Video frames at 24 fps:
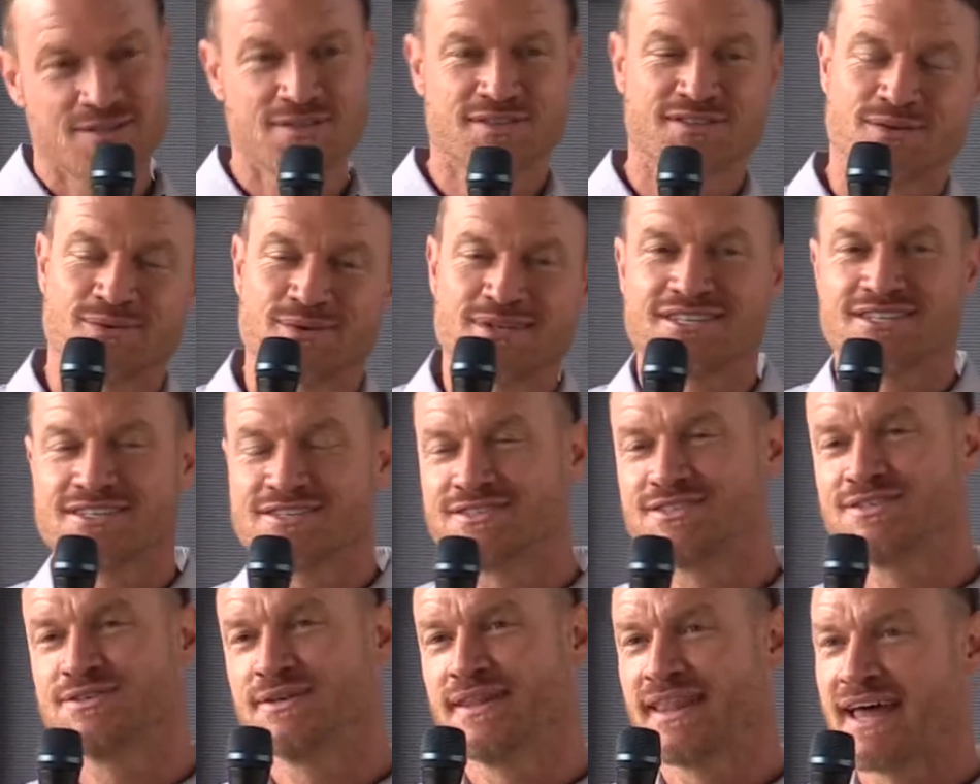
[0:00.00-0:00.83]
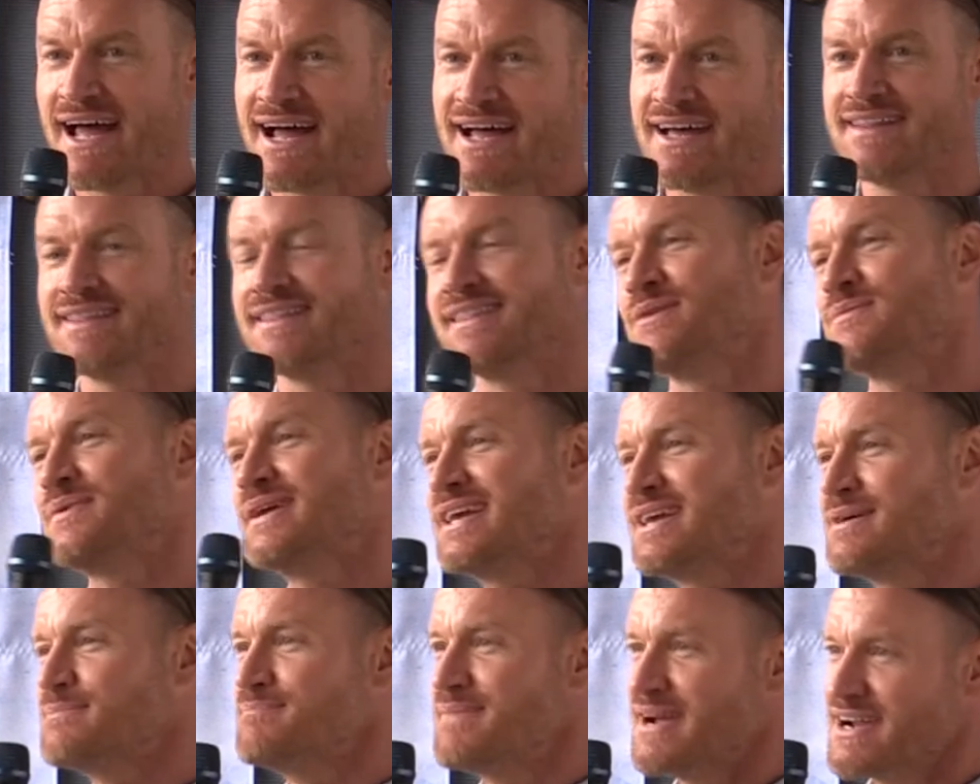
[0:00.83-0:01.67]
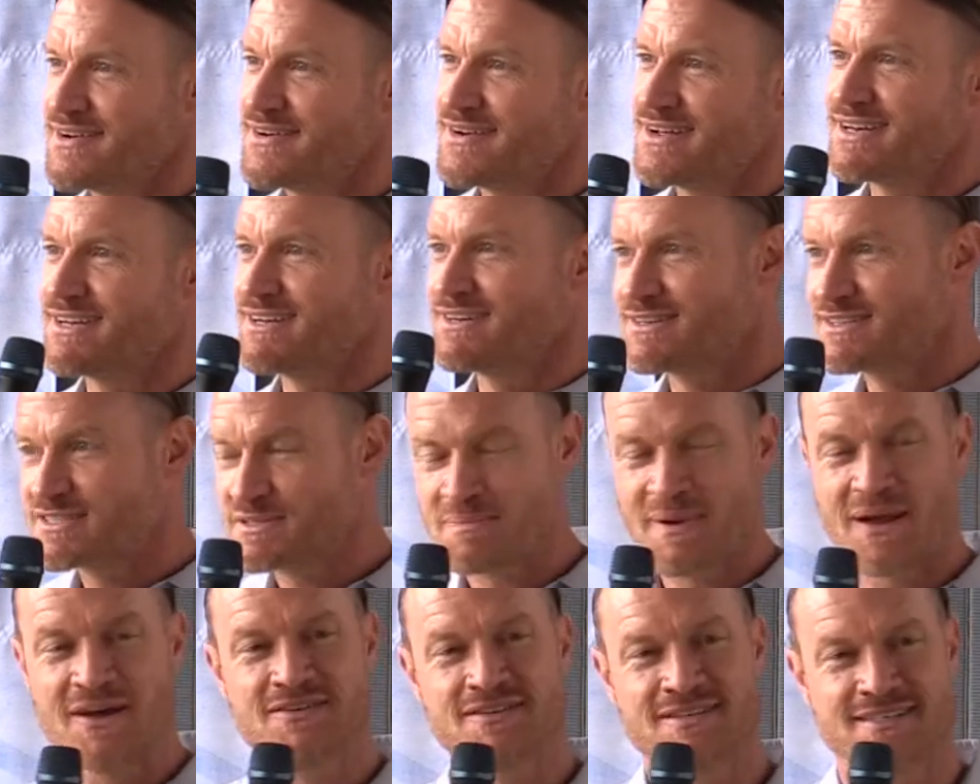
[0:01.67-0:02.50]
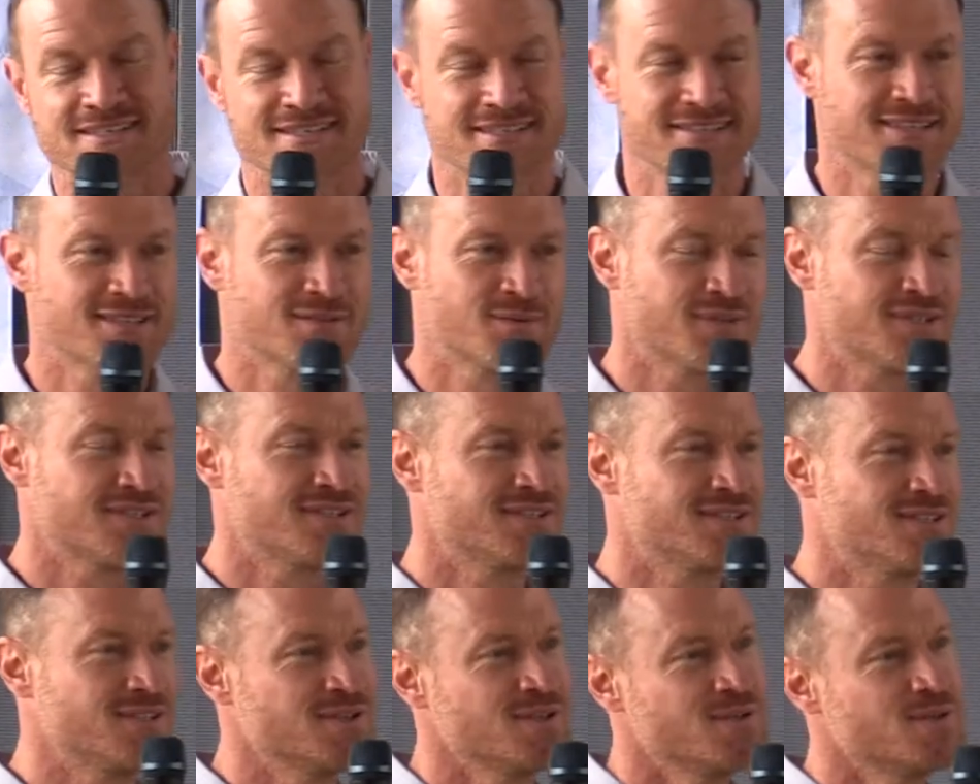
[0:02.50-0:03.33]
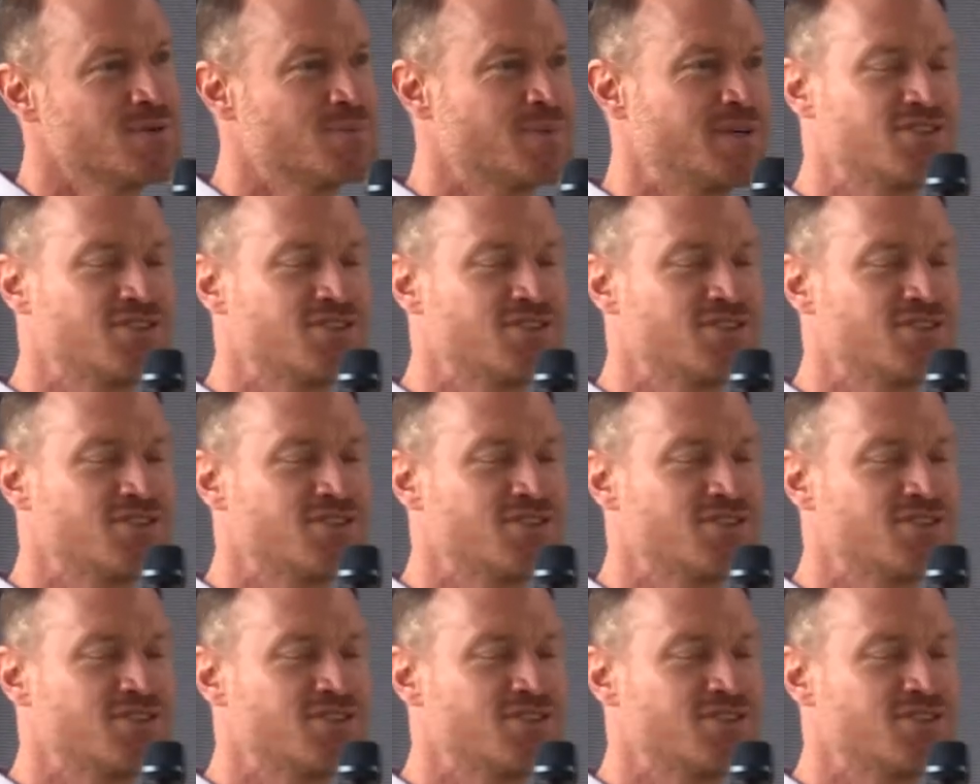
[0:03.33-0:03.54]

so we just do that, and then we get married and our spouse tells us what to do, and we